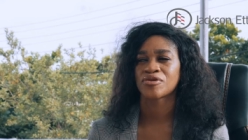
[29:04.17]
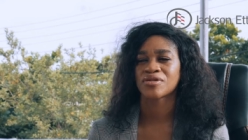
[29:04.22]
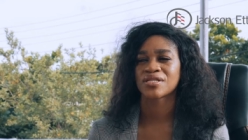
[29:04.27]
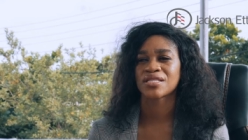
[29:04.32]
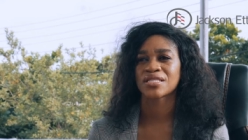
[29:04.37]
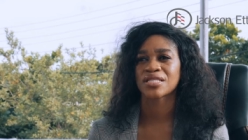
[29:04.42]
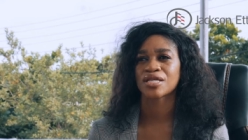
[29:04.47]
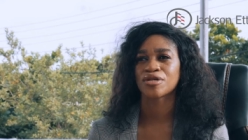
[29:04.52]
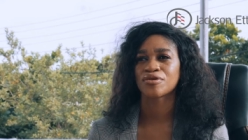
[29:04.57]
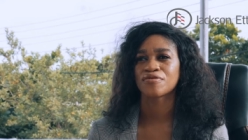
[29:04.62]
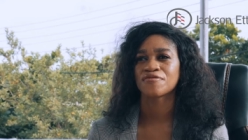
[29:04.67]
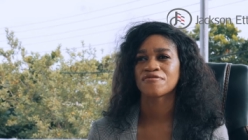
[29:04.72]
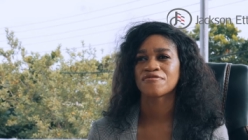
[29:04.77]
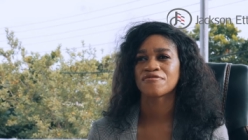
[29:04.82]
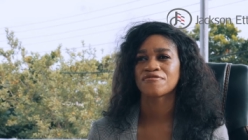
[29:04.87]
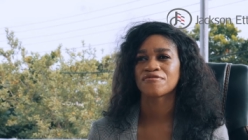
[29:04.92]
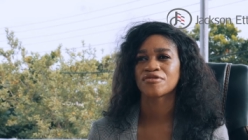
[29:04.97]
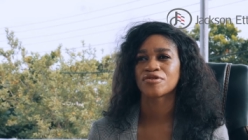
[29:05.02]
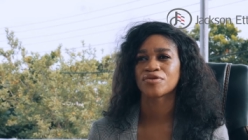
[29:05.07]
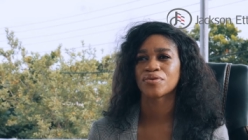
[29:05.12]
yourself,
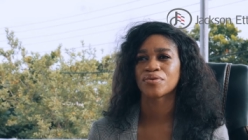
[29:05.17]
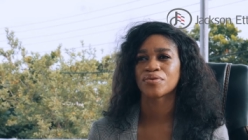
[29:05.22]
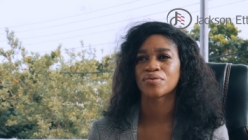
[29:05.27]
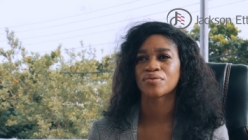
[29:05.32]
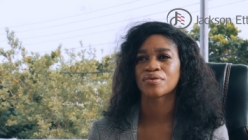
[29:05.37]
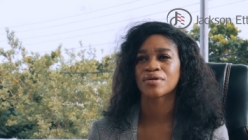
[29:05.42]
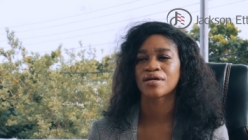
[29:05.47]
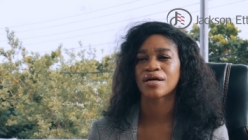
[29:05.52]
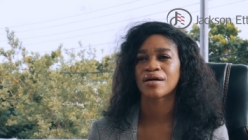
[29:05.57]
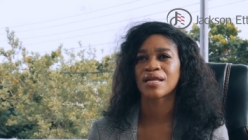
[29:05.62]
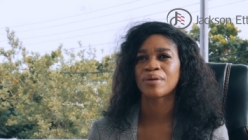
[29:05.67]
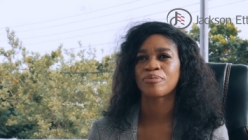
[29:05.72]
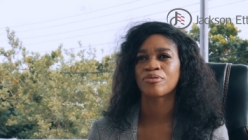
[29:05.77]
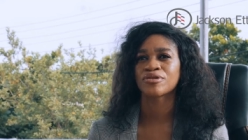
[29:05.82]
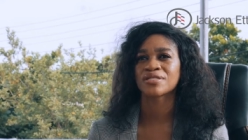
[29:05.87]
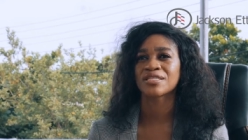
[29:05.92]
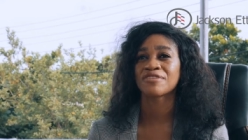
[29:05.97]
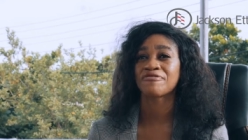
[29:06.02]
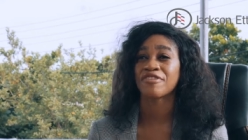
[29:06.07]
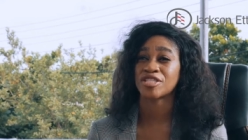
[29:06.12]
how do I put
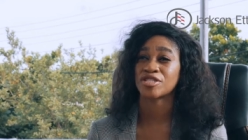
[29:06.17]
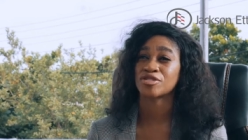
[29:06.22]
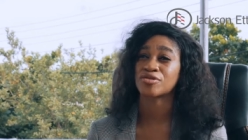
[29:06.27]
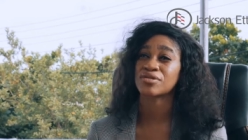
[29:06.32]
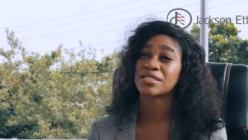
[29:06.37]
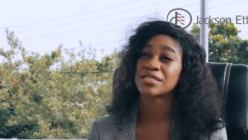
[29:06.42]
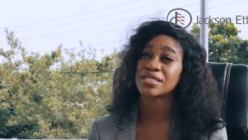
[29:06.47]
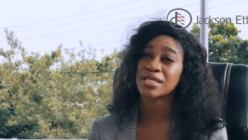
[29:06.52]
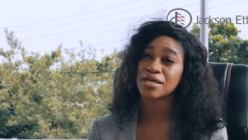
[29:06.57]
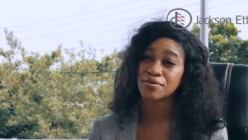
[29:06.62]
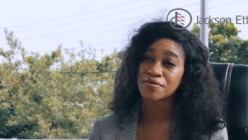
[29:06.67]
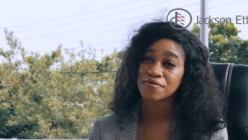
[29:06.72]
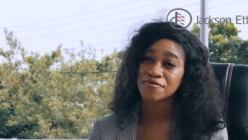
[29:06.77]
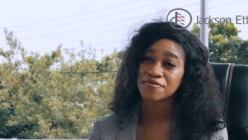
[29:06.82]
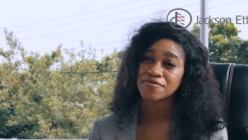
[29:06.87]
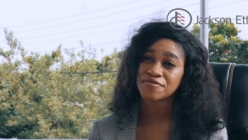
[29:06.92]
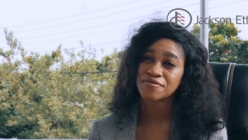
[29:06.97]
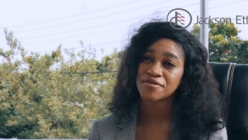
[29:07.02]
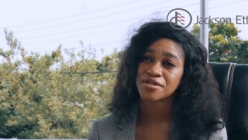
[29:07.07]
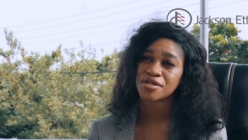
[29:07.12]
it, invest in yourself,
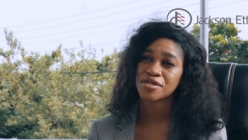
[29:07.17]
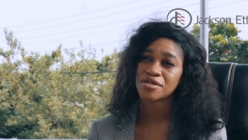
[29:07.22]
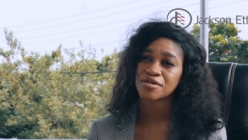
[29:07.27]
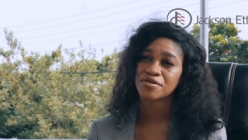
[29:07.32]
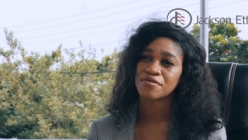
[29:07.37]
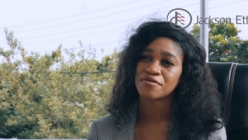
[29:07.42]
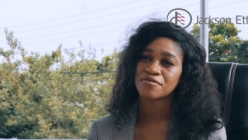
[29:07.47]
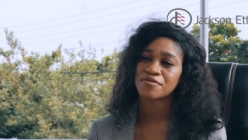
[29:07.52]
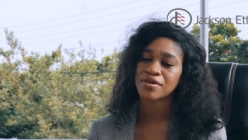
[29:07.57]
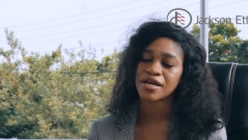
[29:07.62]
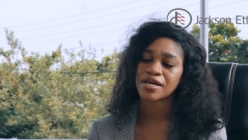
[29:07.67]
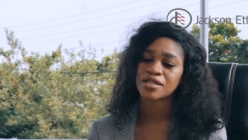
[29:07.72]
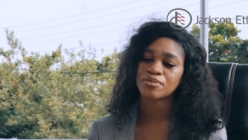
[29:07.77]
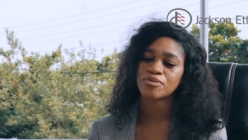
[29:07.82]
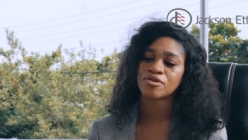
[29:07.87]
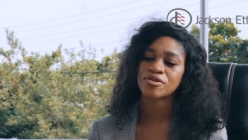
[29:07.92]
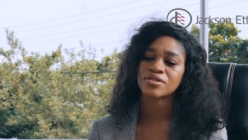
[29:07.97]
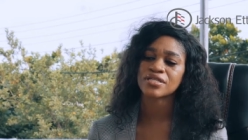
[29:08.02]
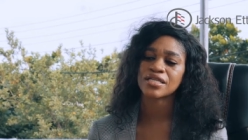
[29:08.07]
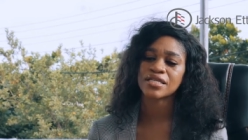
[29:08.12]
right?
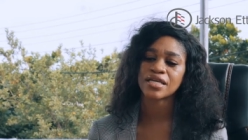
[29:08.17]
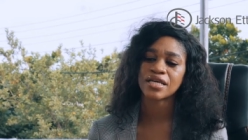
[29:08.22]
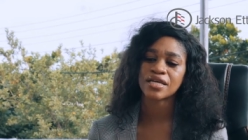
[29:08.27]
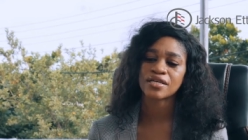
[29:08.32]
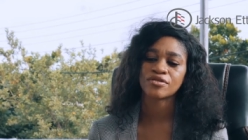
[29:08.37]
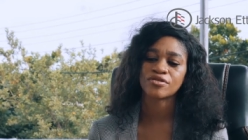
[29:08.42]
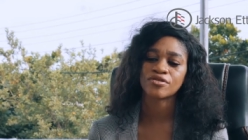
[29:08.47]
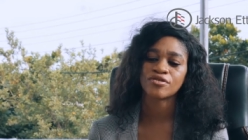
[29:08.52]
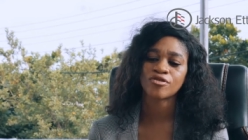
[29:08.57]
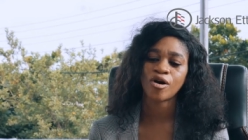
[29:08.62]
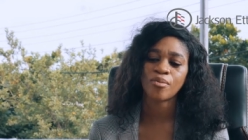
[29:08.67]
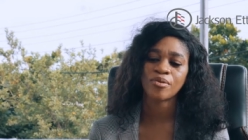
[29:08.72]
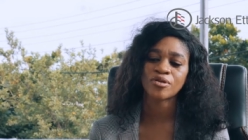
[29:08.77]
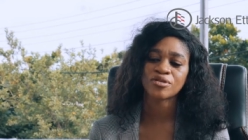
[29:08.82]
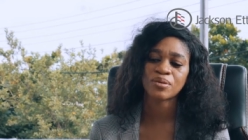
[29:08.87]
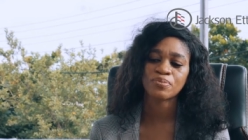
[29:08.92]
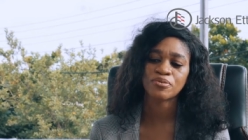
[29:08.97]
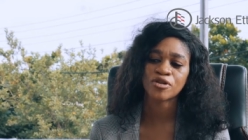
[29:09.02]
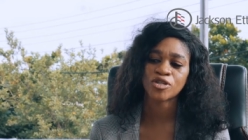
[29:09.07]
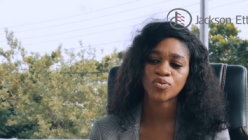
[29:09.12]
Because again, you're coming to
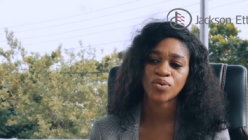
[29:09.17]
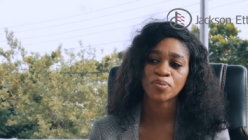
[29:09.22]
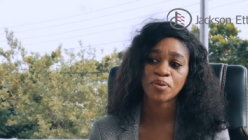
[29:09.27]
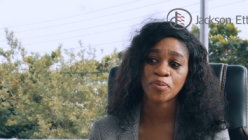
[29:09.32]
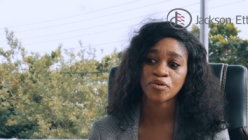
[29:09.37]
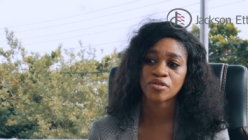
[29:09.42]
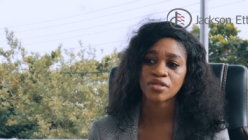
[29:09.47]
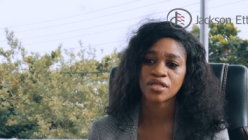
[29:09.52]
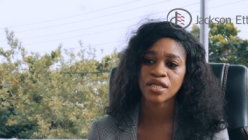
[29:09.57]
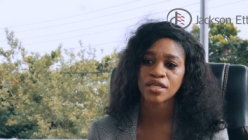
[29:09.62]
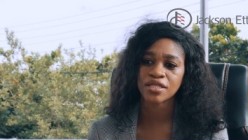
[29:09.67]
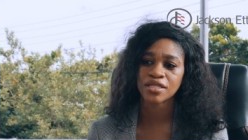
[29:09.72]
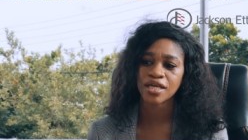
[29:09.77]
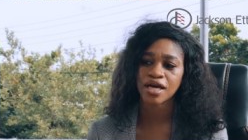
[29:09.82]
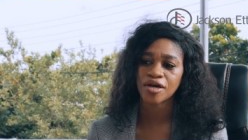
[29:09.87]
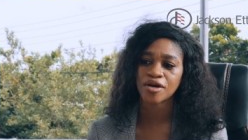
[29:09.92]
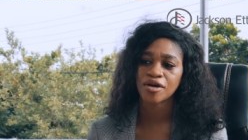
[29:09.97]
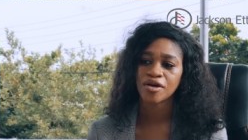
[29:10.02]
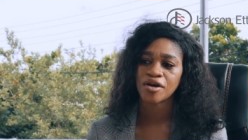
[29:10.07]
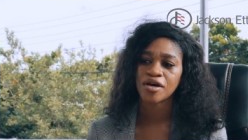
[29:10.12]
a place where people think
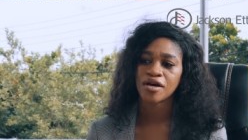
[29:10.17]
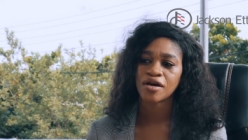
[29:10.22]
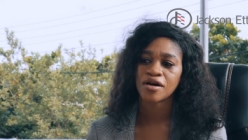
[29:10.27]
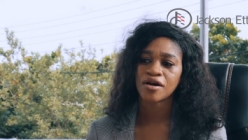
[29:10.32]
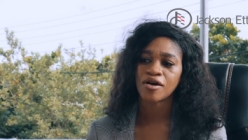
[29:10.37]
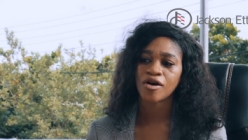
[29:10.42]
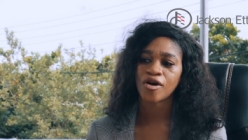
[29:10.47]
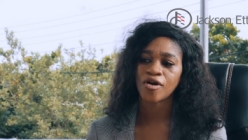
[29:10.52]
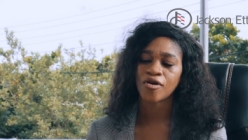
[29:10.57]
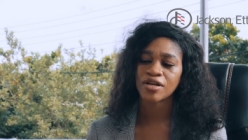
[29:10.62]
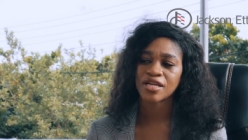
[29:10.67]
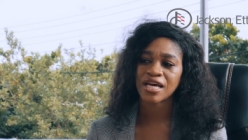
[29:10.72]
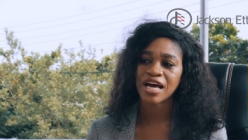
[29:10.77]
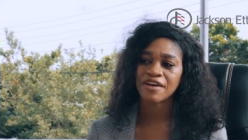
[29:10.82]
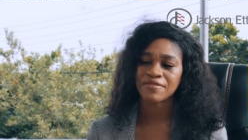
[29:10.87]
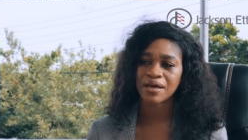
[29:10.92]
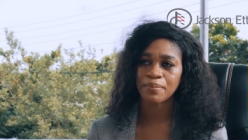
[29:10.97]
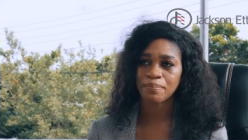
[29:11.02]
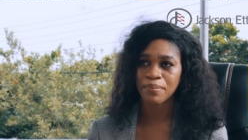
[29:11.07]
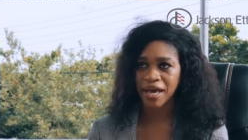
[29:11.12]
that already have
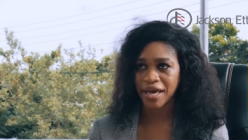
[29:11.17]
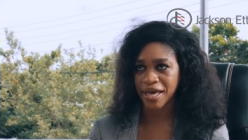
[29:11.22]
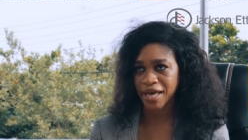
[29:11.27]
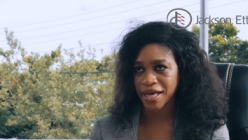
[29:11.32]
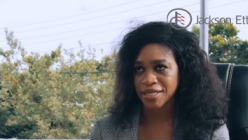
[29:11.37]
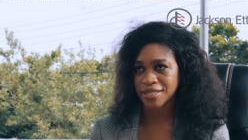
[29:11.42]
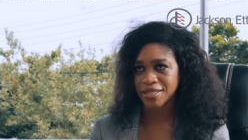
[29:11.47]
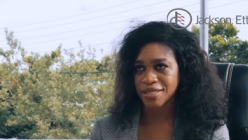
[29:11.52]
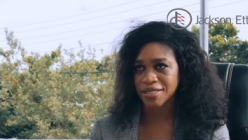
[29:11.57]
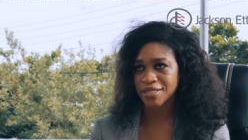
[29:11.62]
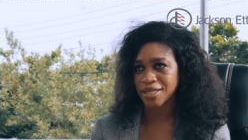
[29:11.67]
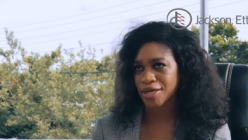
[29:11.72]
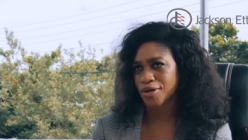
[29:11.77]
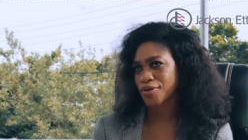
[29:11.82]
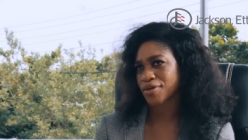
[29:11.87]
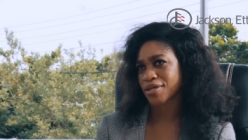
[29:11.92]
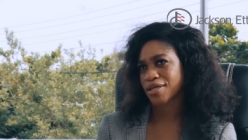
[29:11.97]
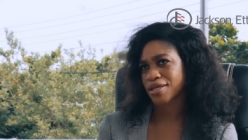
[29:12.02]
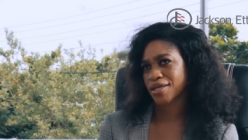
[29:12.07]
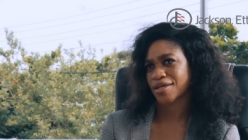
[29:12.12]
that bias and say,
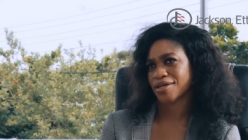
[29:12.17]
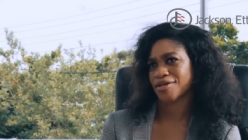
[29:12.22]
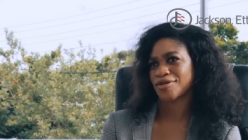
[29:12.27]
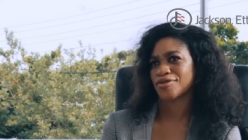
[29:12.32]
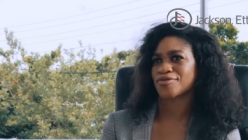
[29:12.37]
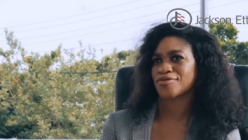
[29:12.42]
okay,